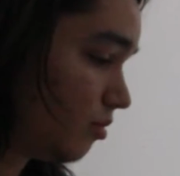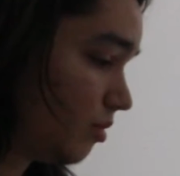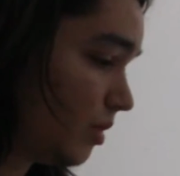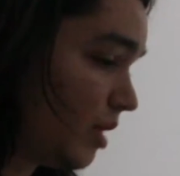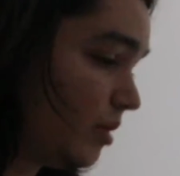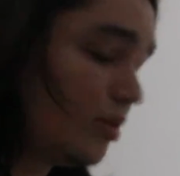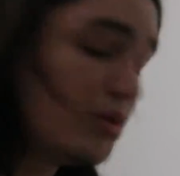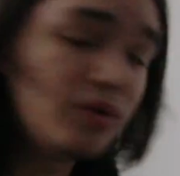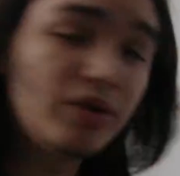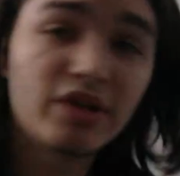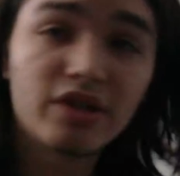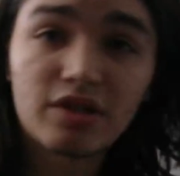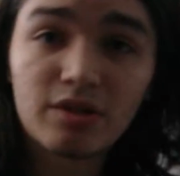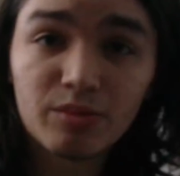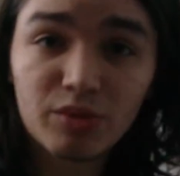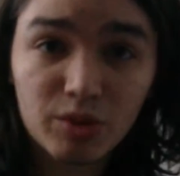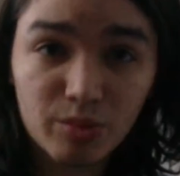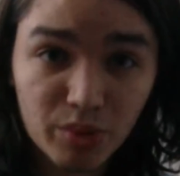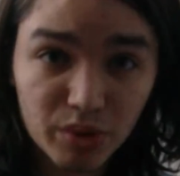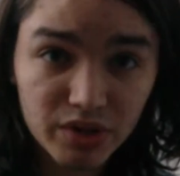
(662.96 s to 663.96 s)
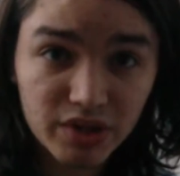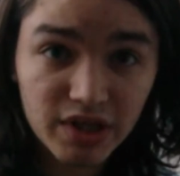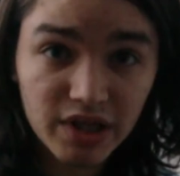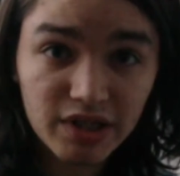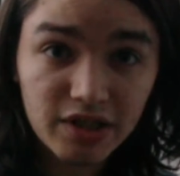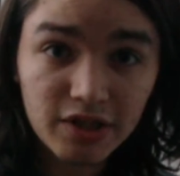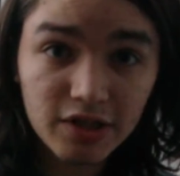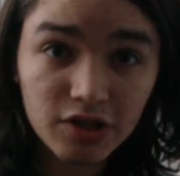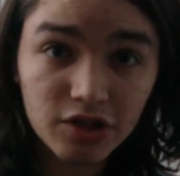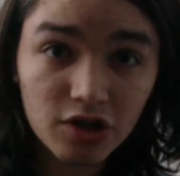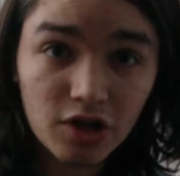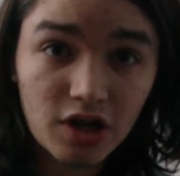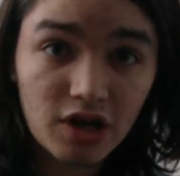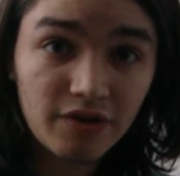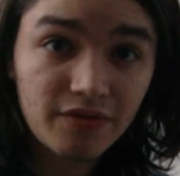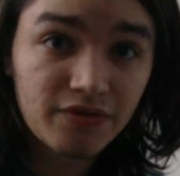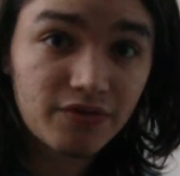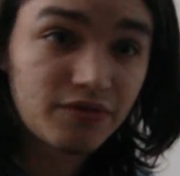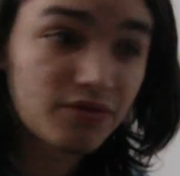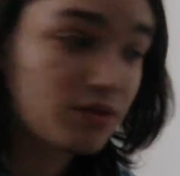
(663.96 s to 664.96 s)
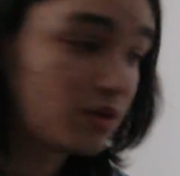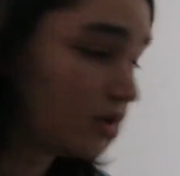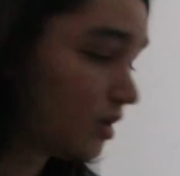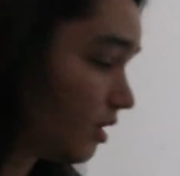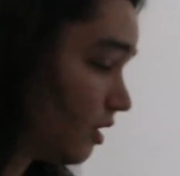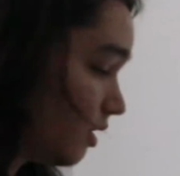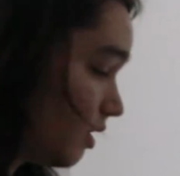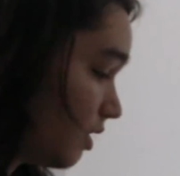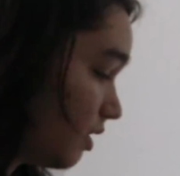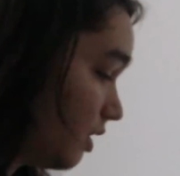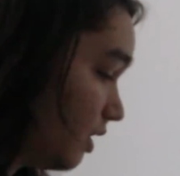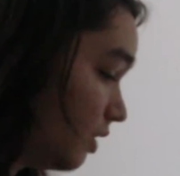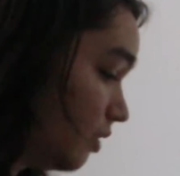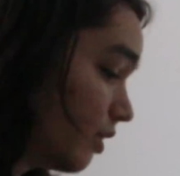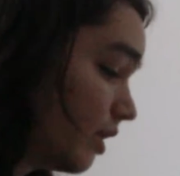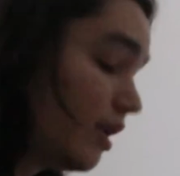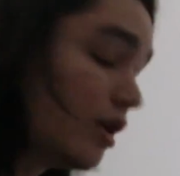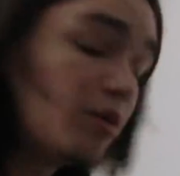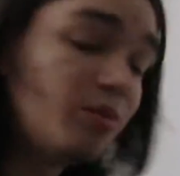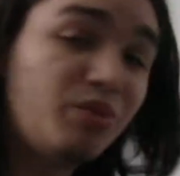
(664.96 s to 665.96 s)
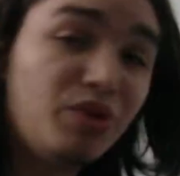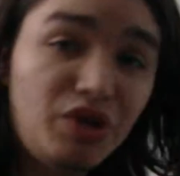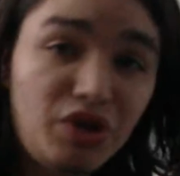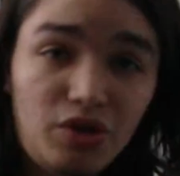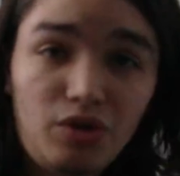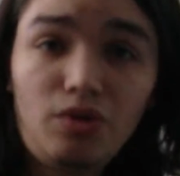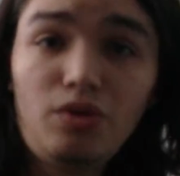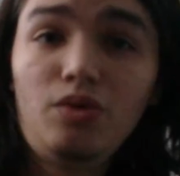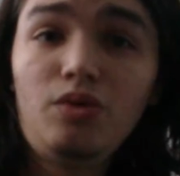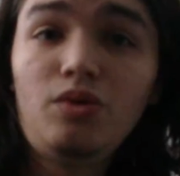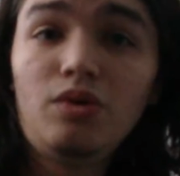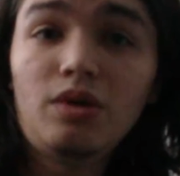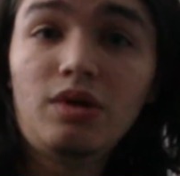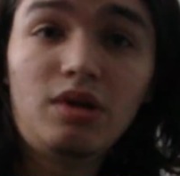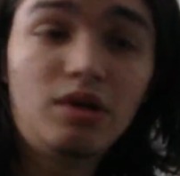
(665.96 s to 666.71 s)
maybe you'll get some percentage off. It will help you.